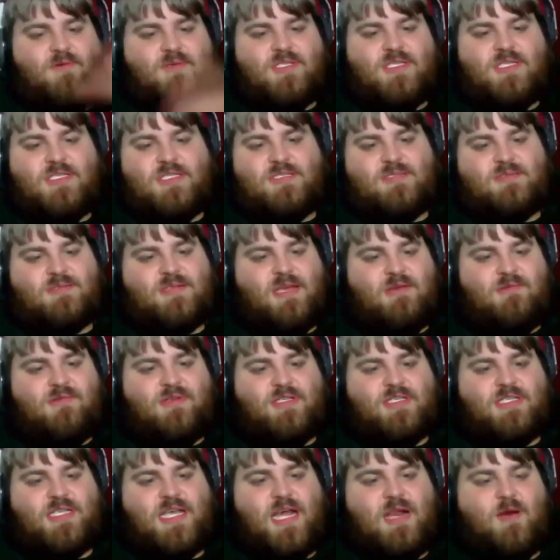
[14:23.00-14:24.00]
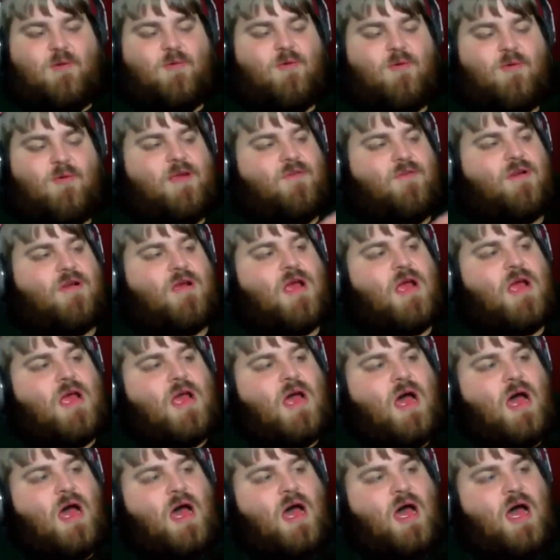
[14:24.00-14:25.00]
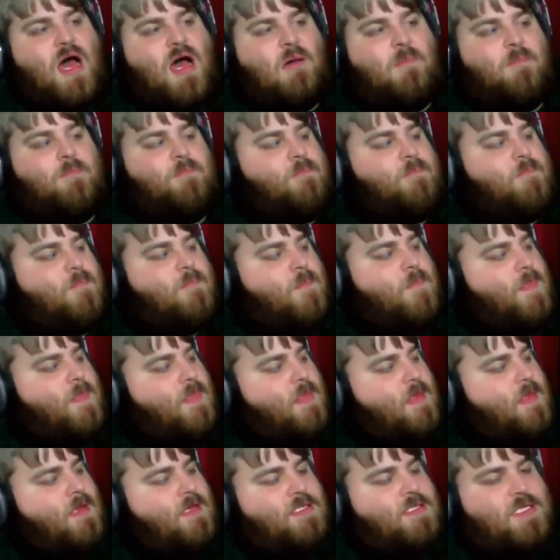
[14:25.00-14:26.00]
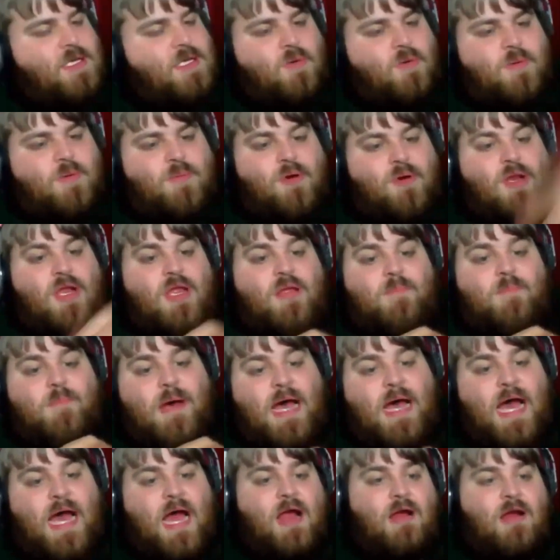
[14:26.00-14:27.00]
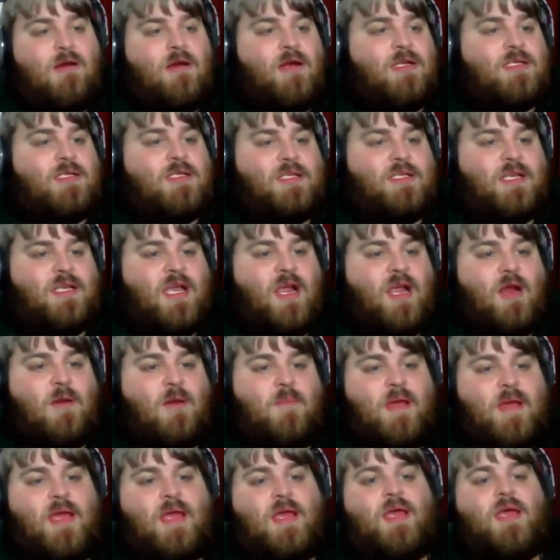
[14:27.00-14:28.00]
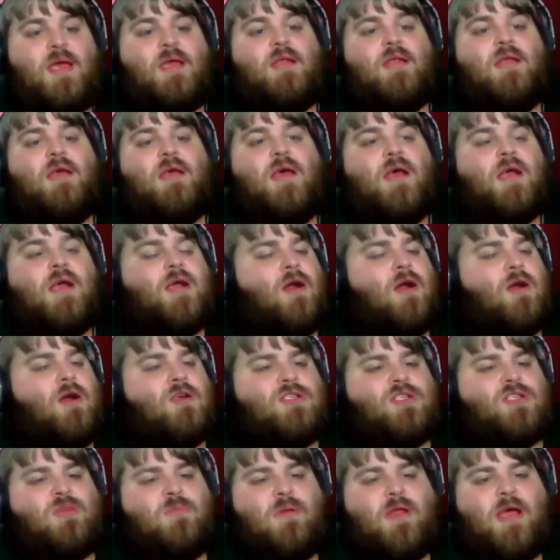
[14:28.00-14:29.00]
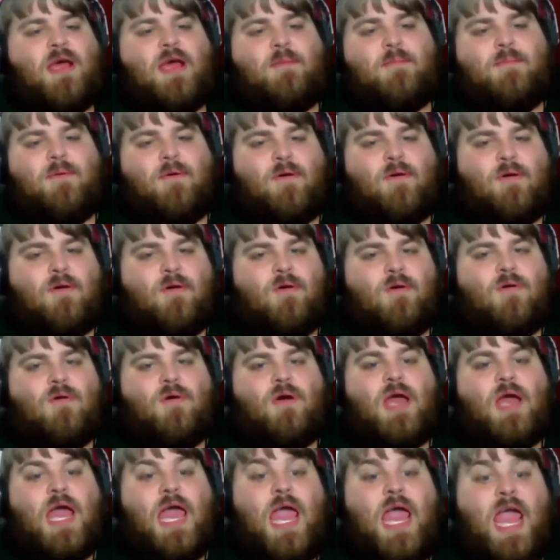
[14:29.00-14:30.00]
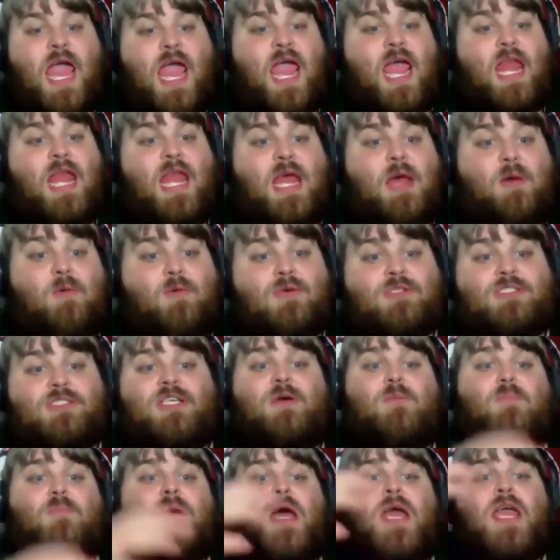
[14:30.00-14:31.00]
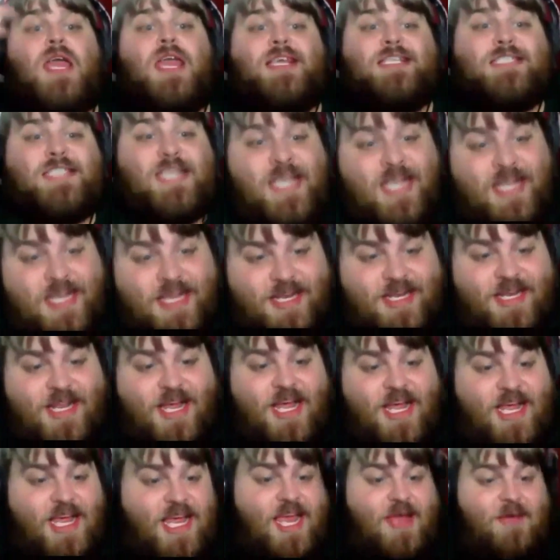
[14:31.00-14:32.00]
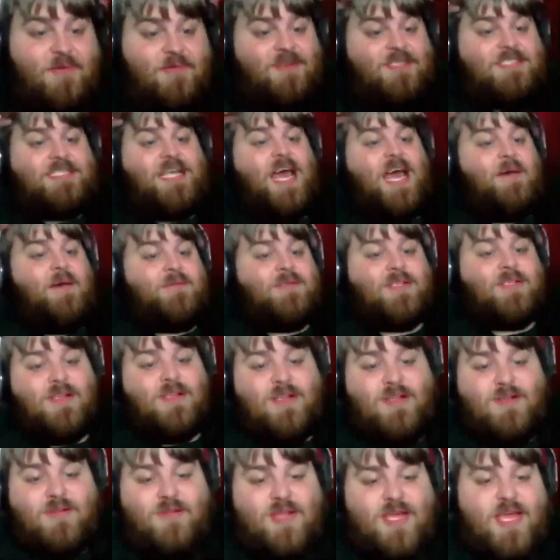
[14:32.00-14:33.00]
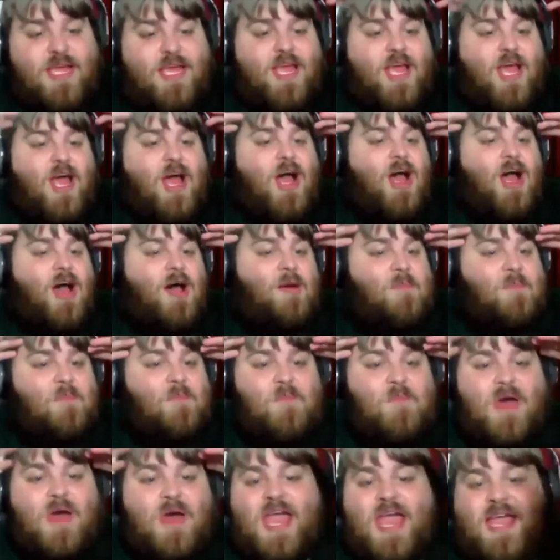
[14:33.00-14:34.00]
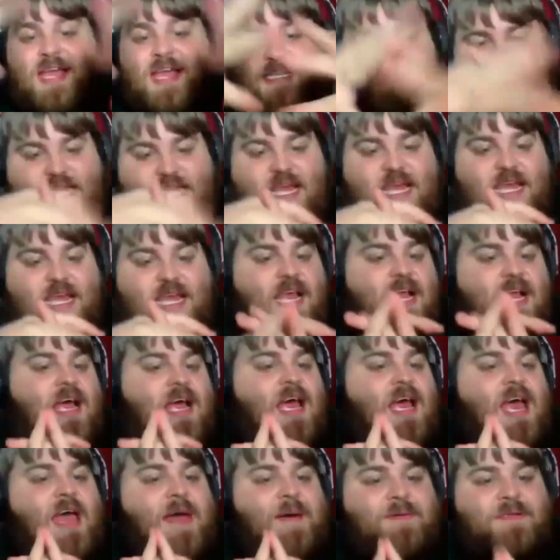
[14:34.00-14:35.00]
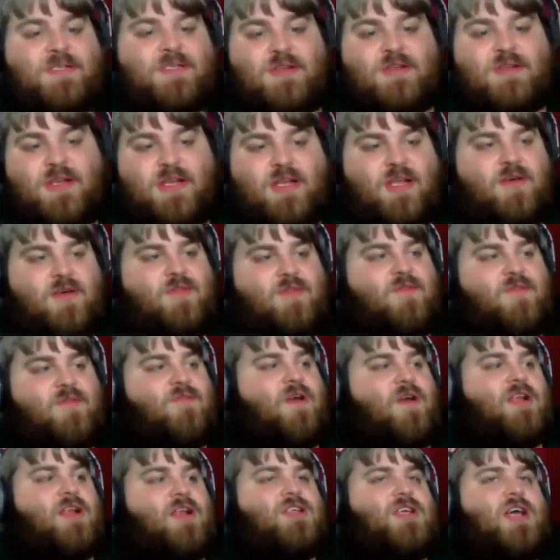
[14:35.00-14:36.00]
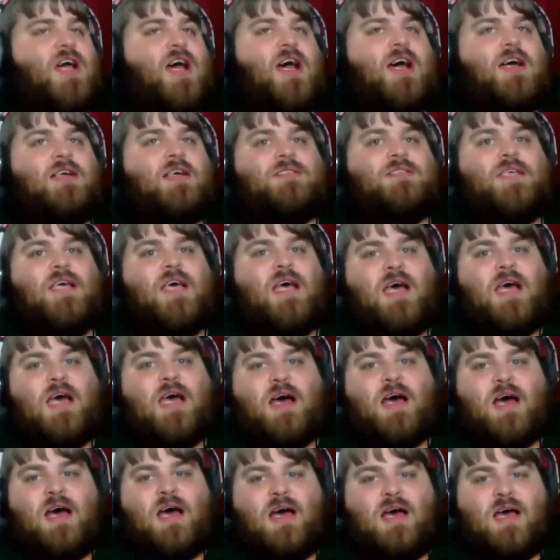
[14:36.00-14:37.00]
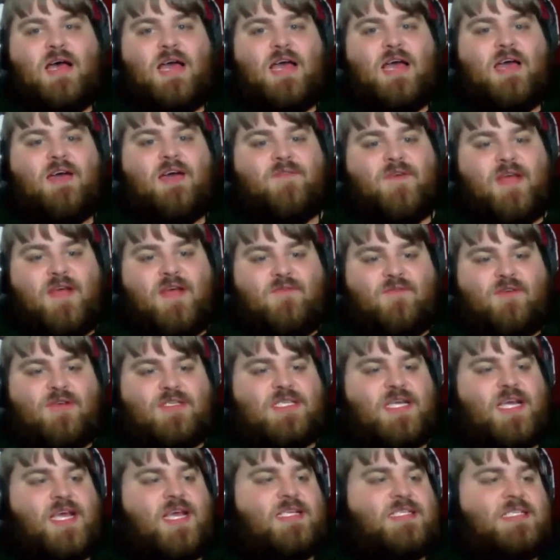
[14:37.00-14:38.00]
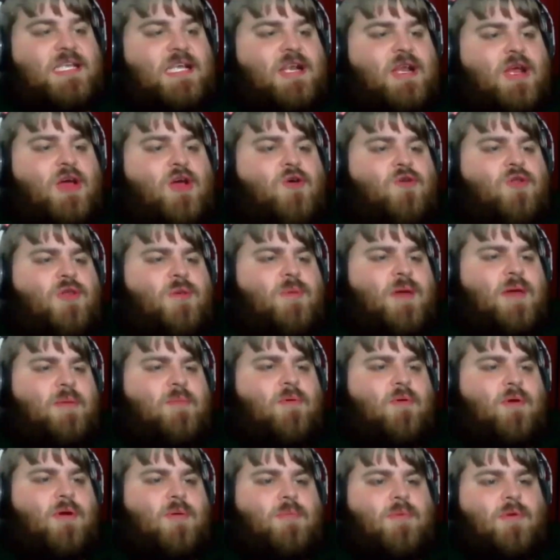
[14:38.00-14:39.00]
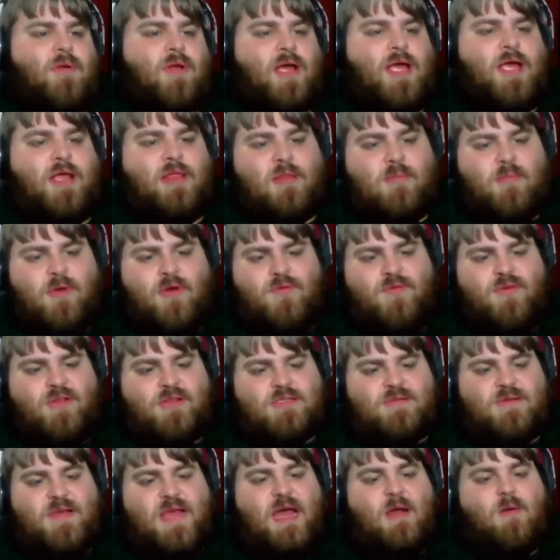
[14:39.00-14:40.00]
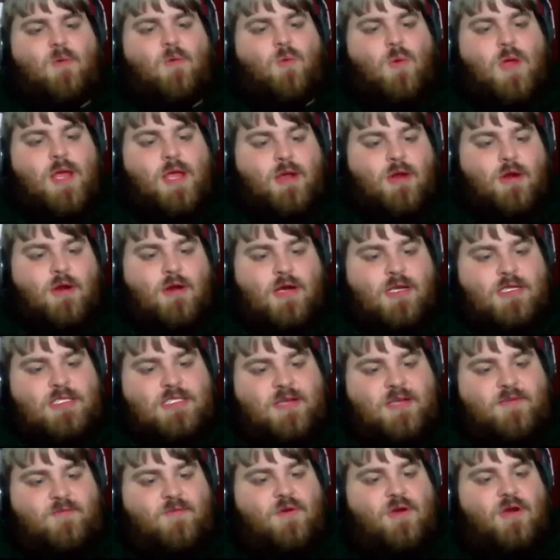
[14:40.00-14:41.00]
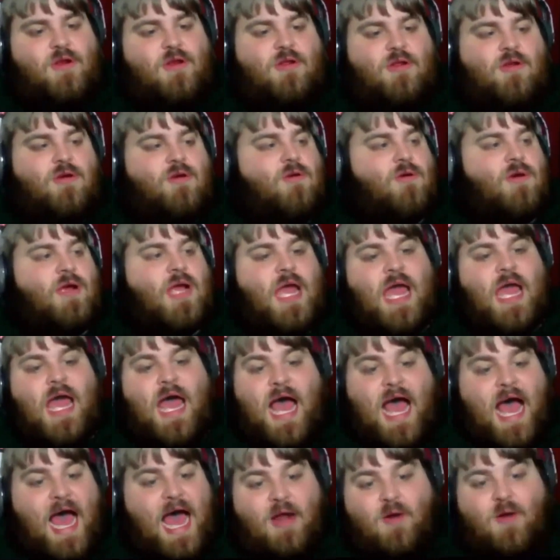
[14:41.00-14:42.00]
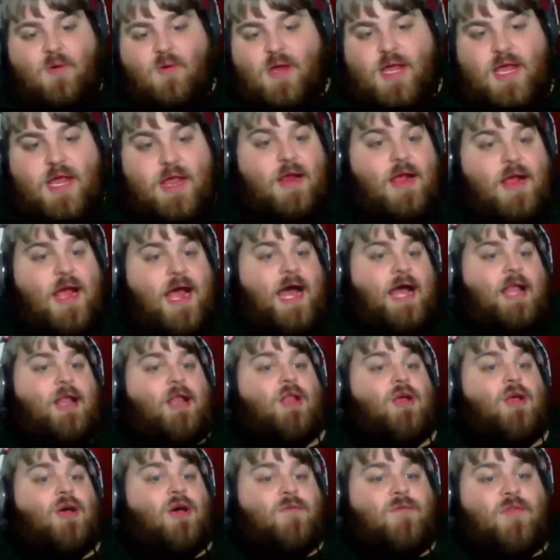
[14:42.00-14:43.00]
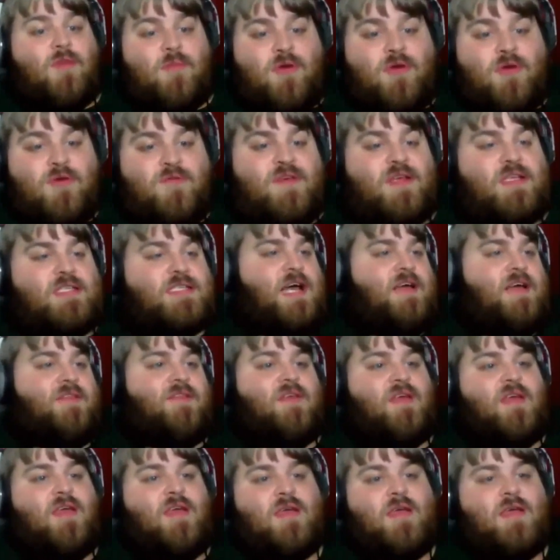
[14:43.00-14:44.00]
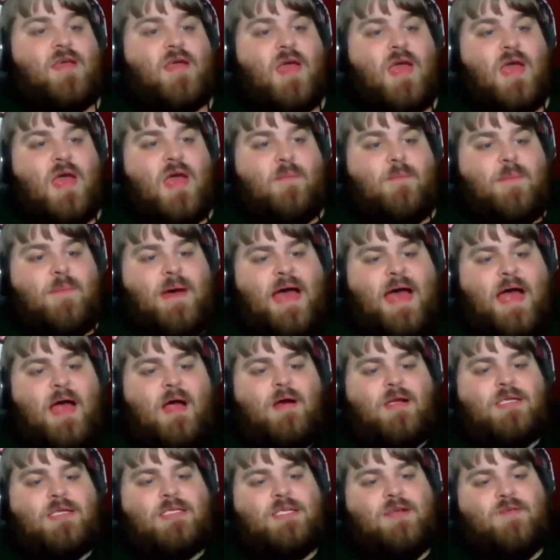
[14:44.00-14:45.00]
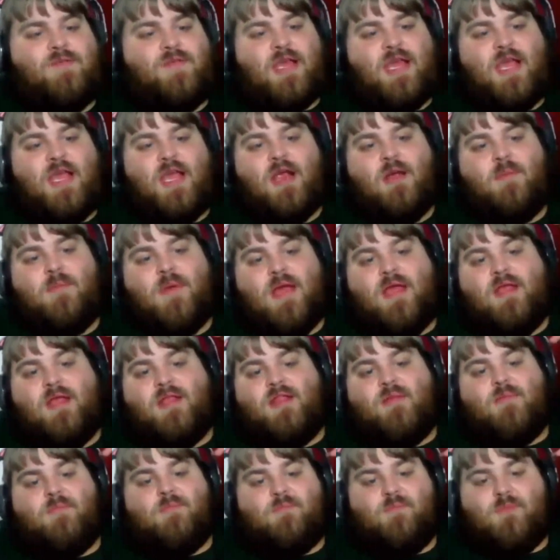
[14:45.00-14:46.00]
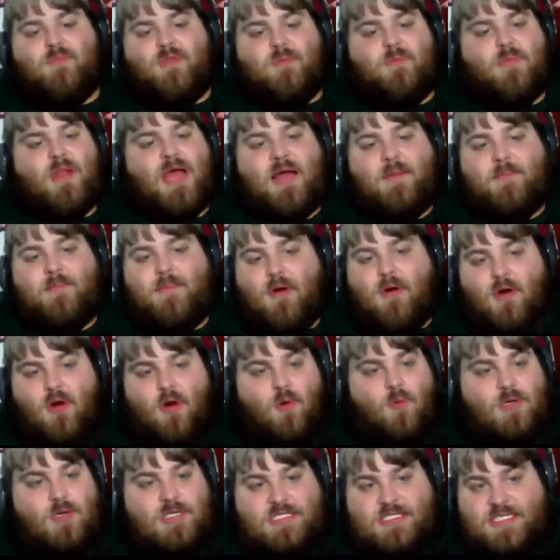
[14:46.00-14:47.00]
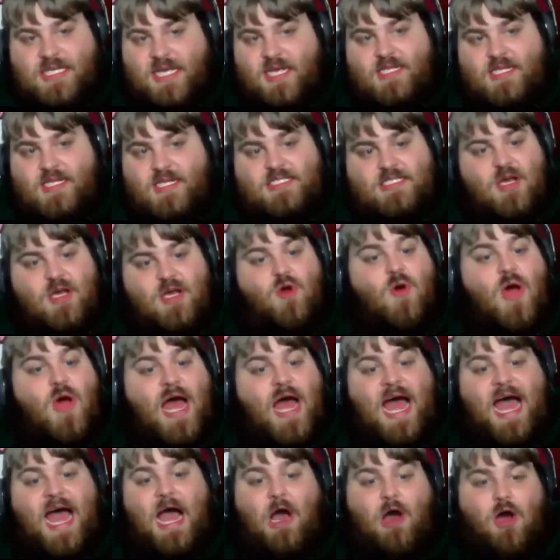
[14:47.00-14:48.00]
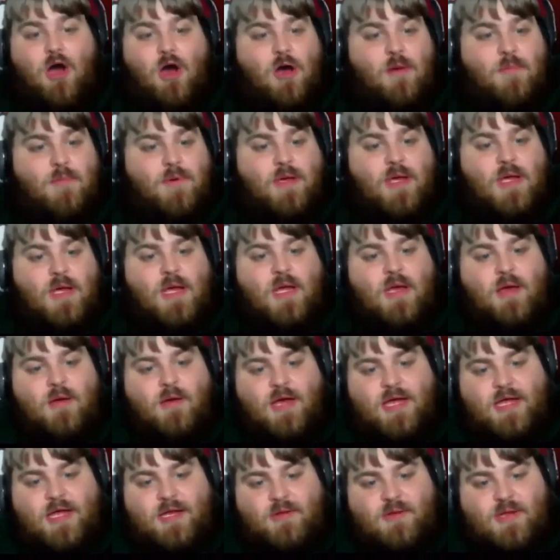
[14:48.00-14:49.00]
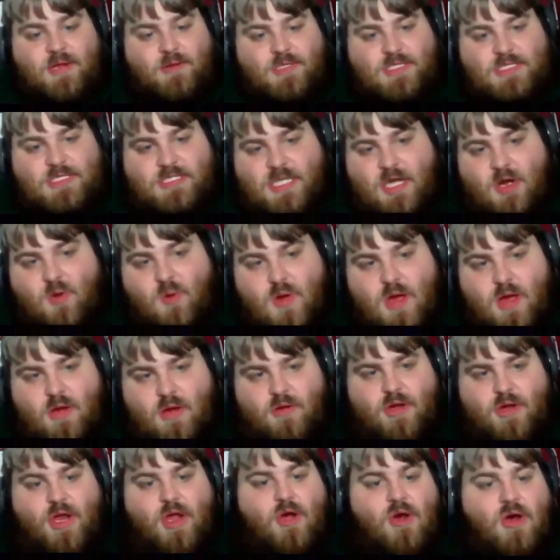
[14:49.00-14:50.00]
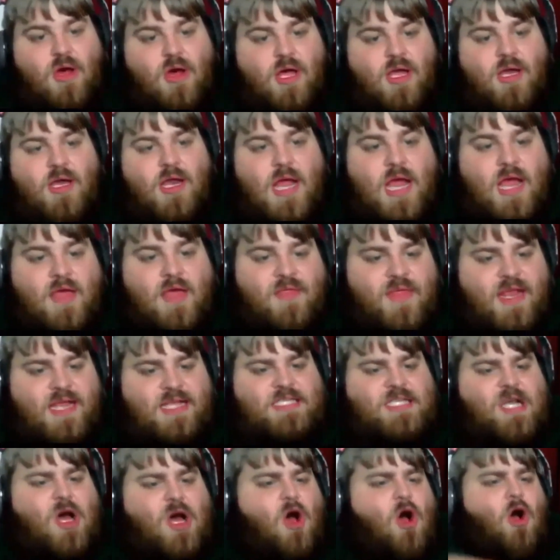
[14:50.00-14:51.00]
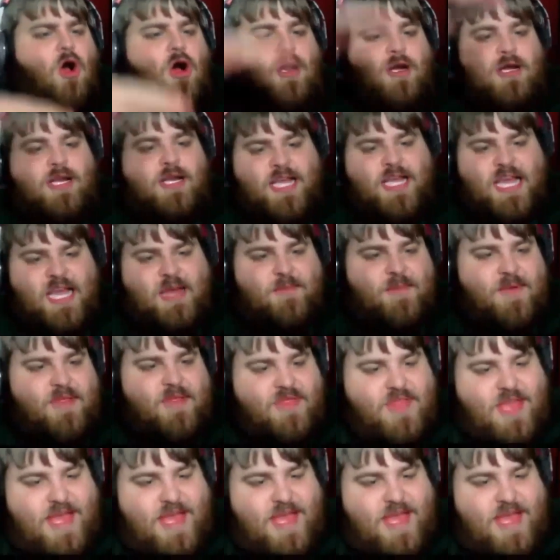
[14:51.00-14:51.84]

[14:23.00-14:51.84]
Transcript: Yeah, it was just kind of whatever. So we put in Pirates of the Caribbean, Curse of the Black Pearl, and it was amazing. Like, it was absolutely amazing, and I absolutely love the franchise. Have ever since. I know that people complain the movies have gotten weaker as they went along. I don't care. I love the movies. I think Pirates of the Caribbean, the Black Pearl was set so high up. It was so well done that it's hard to keep it